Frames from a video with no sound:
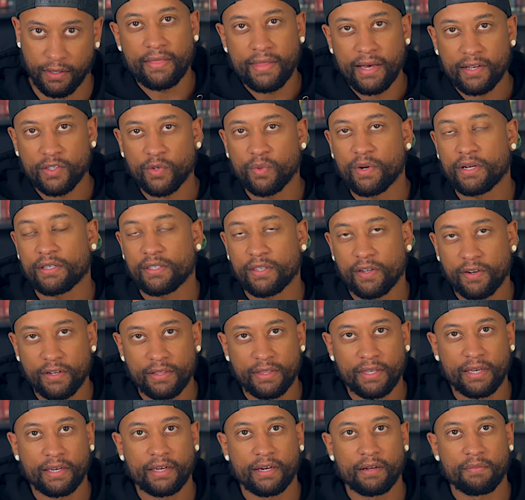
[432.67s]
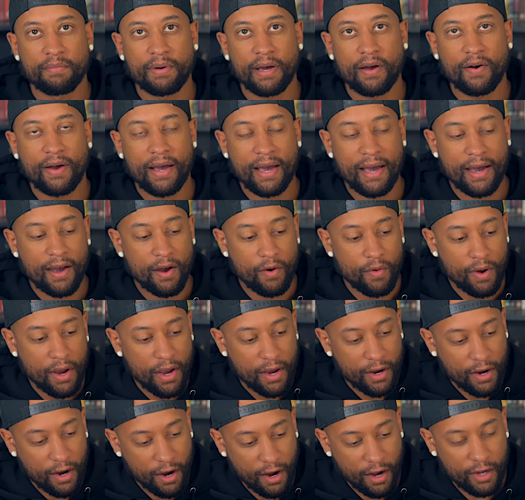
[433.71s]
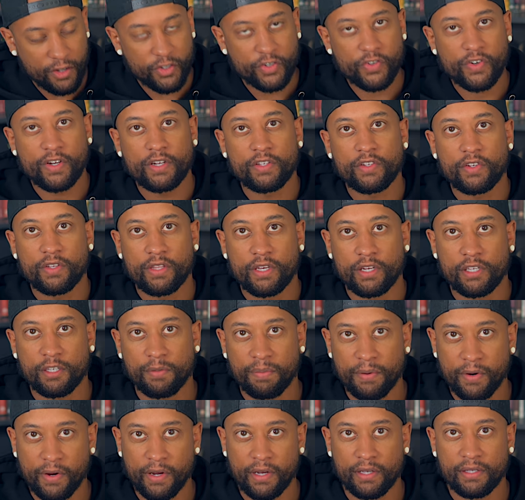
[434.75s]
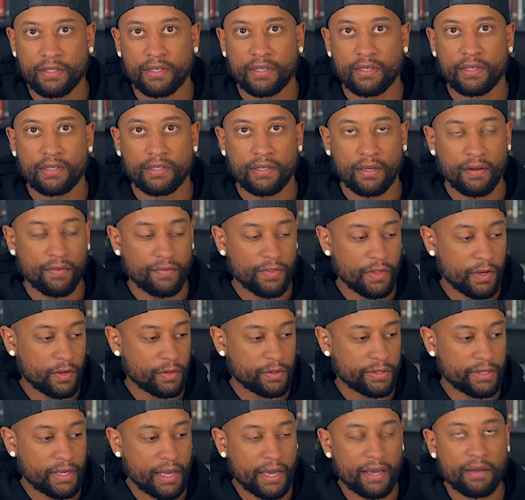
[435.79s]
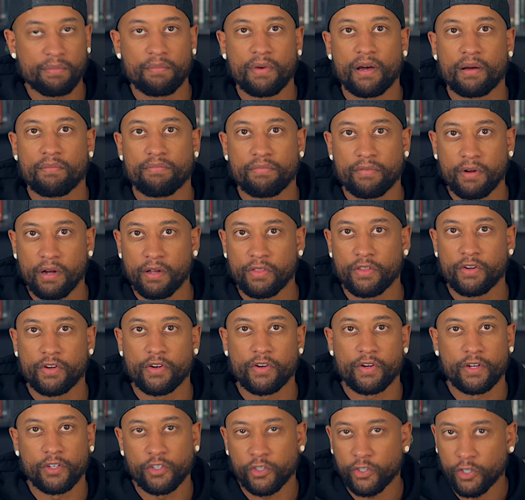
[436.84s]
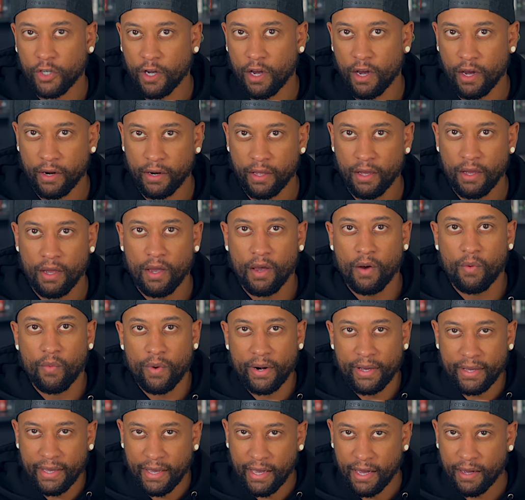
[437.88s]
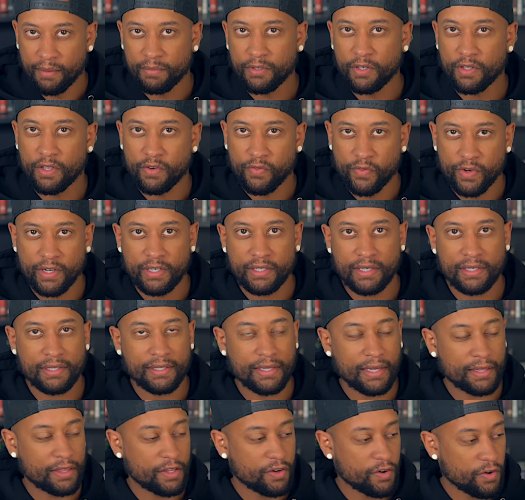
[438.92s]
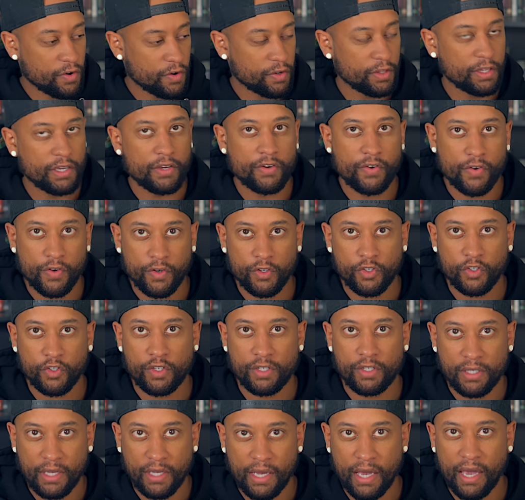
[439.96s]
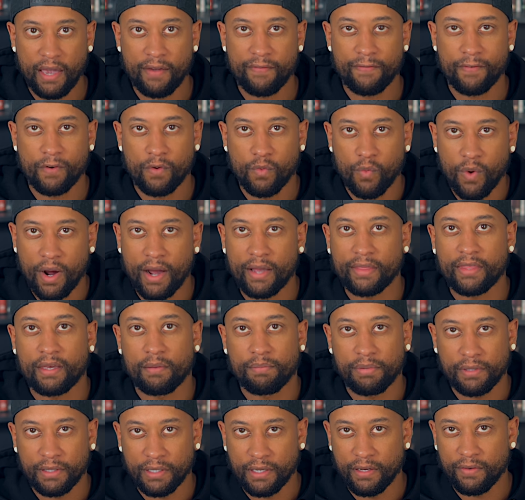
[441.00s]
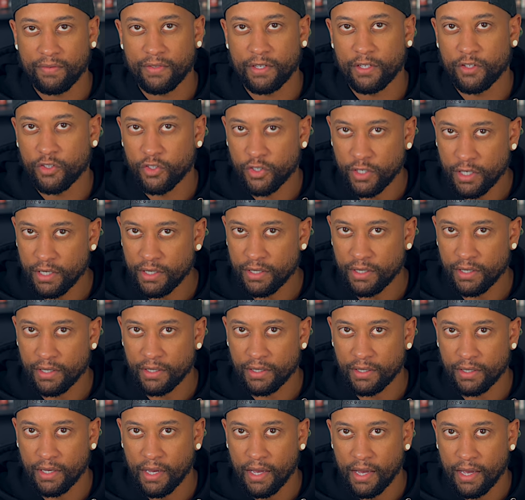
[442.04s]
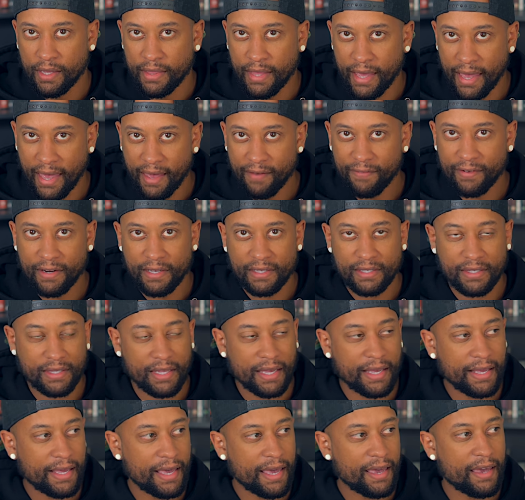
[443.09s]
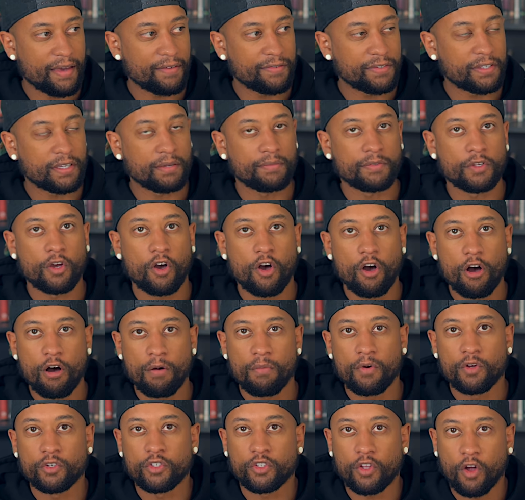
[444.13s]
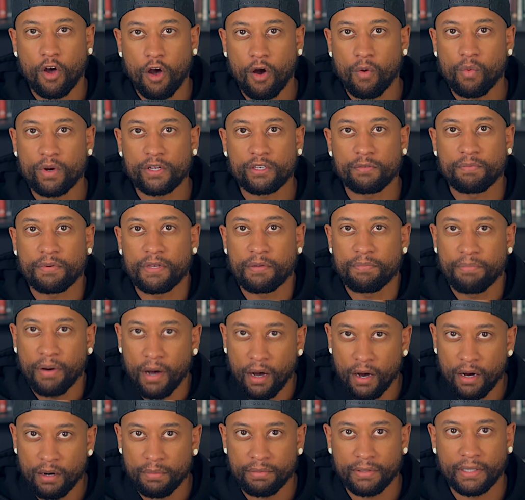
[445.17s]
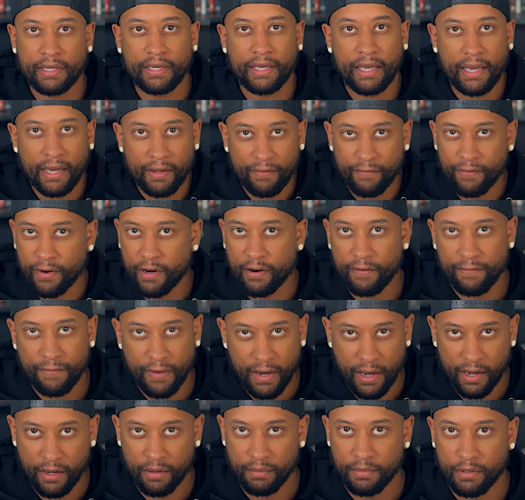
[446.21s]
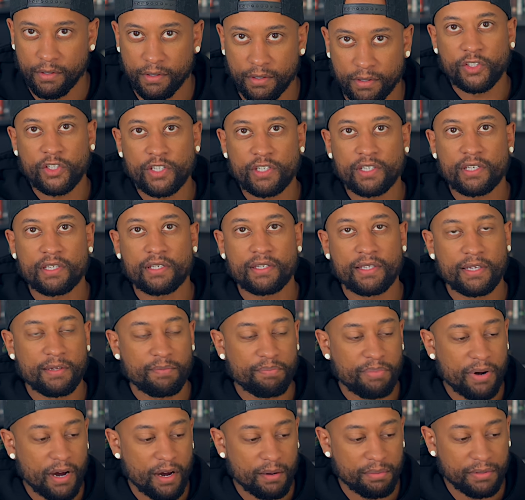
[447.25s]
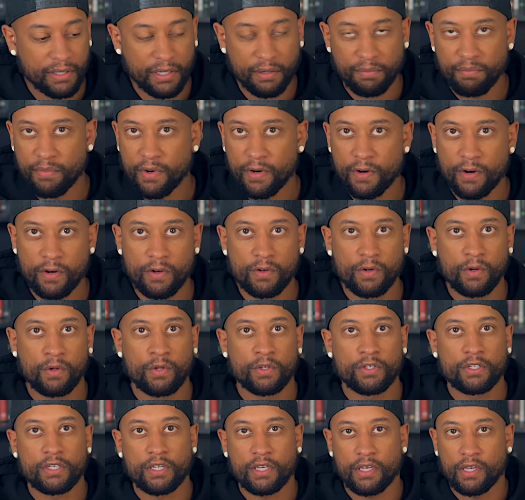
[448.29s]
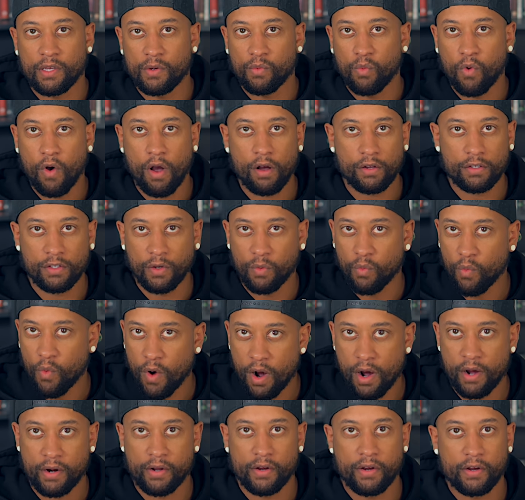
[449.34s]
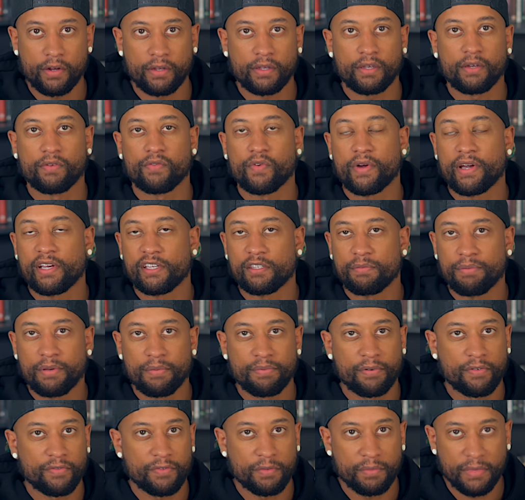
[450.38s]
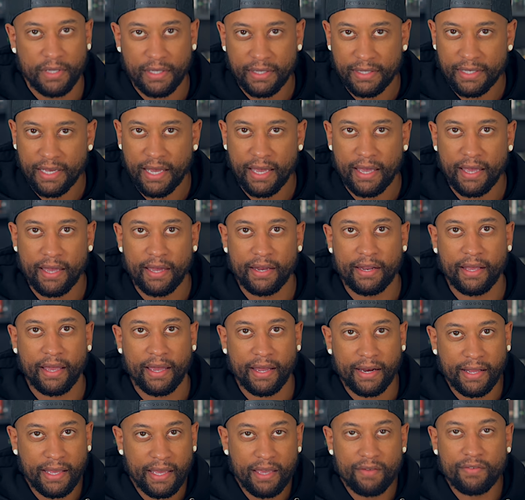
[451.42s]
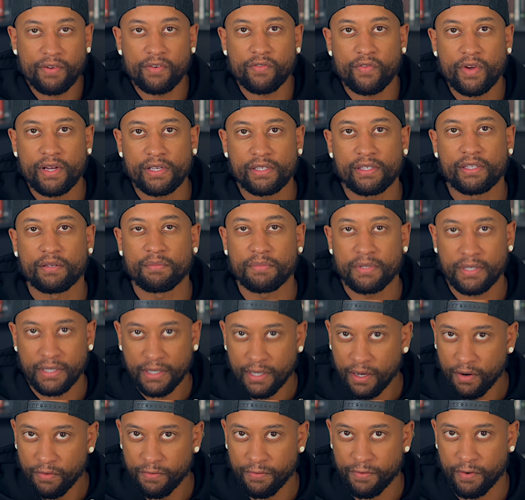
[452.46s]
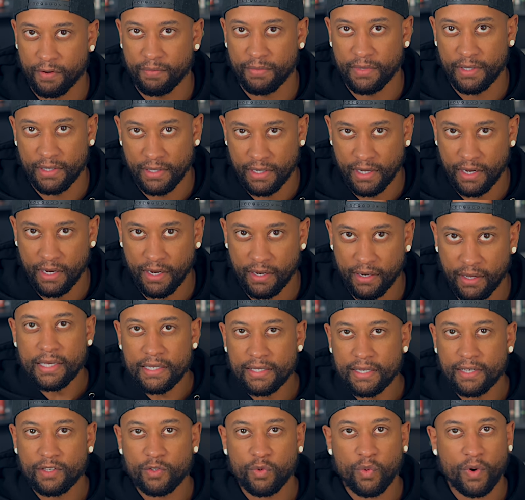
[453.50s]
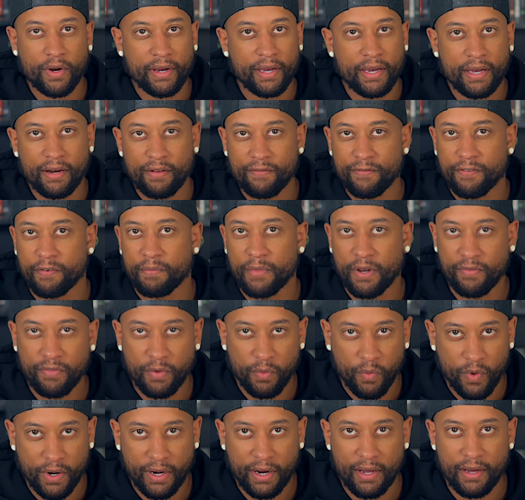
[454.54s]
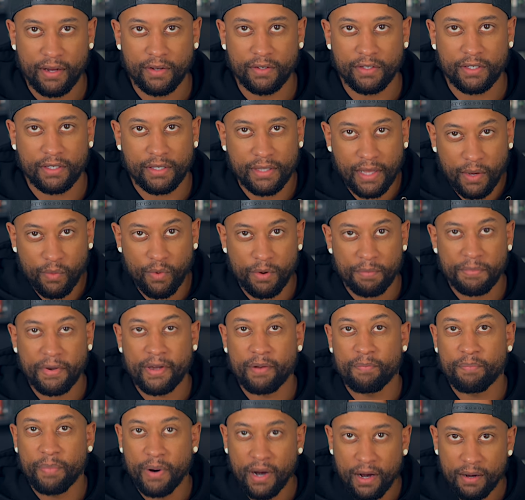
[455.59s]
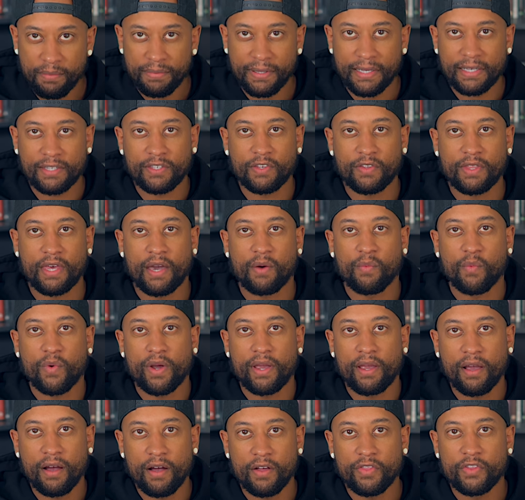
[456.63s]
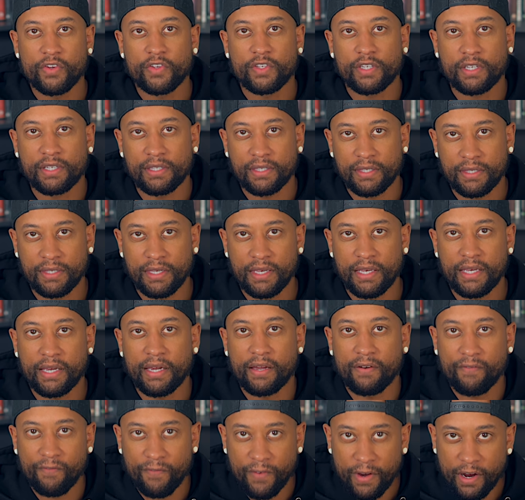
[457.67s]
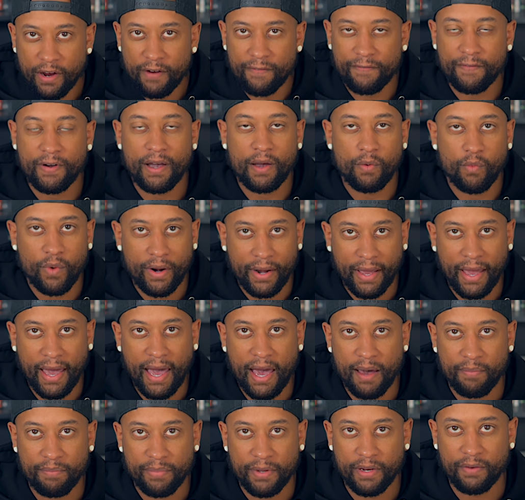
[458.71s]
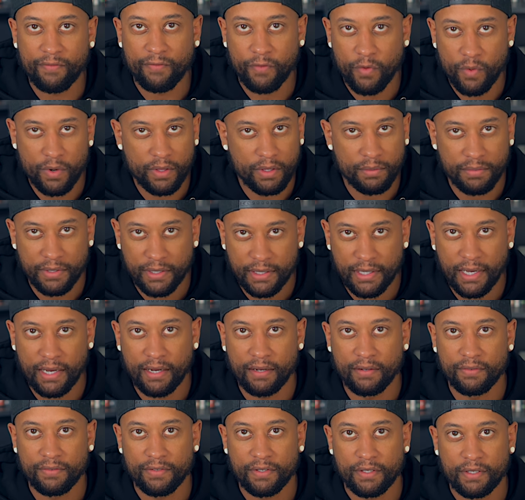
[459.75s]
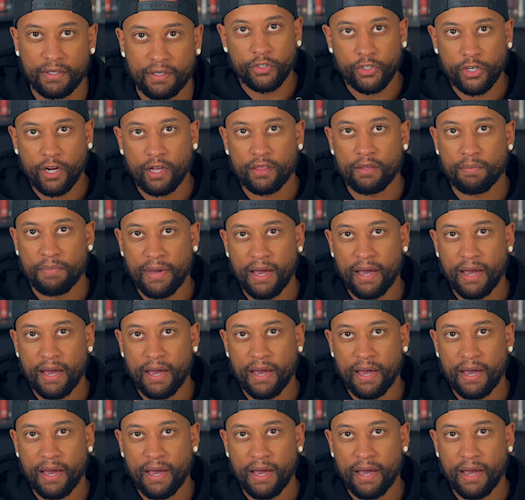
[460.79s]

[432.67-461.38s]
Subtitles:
And that's when I started thinking about how, contrary to the experiences of those like my brother and Shawn, when it came to the reasons that the early Christians gave for why they believed in Jesus, the evidence they gave seemed to almost always be public and verifiable. Jesus did public miracles, he walked on water, he raised people from the dead, and he even raised himself from the dead. These things weren't hidden from everyone else. They were made public so that way others could see and verify what happened for themselves. When John the